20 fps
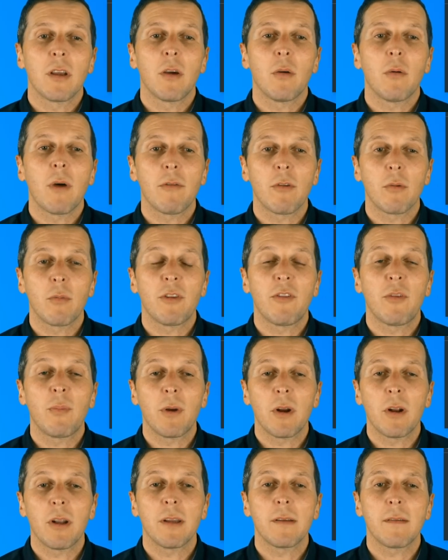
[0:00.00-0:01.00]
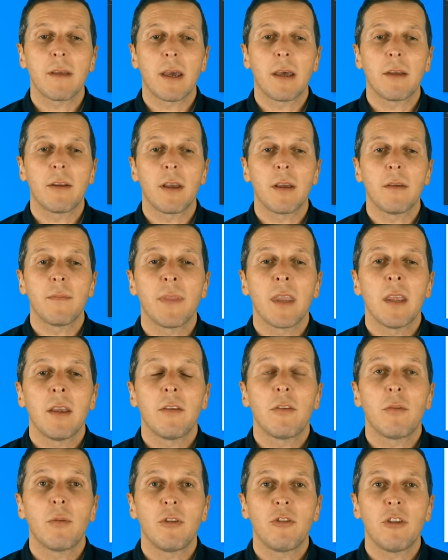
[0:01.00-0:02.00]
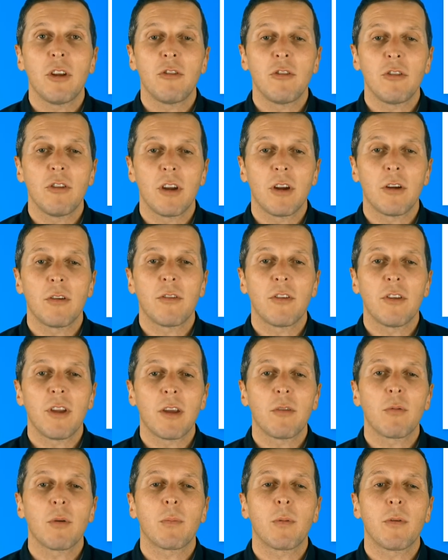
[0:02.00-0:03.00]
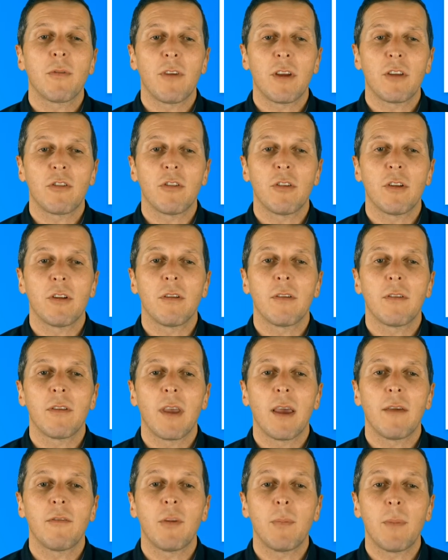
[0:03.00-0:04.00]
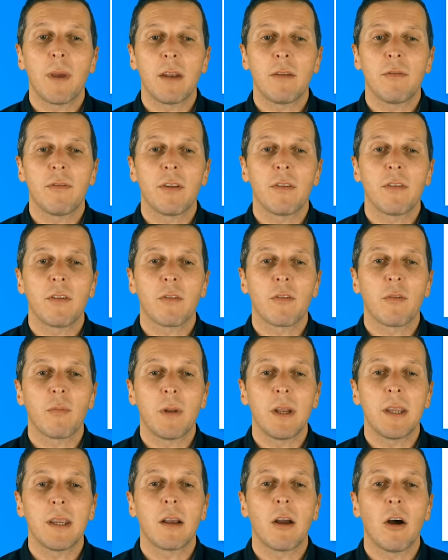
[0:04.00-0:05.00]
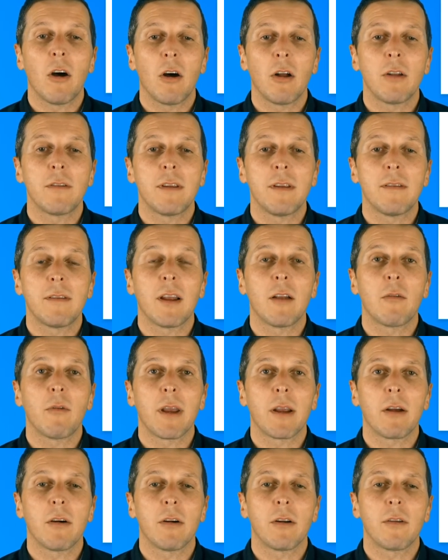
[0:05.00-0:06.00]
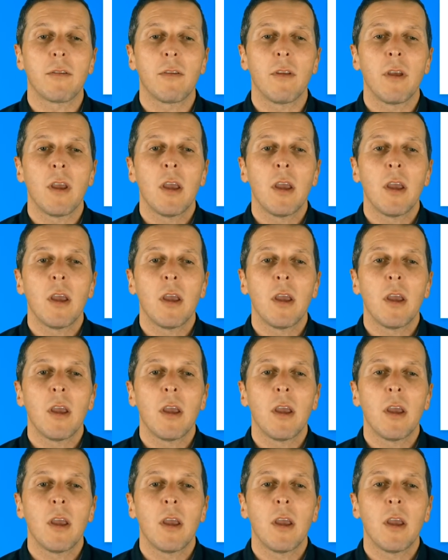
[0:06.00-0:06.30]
However, with Spearline data, switch engineers and network professionals have the benefits of complete call detail records,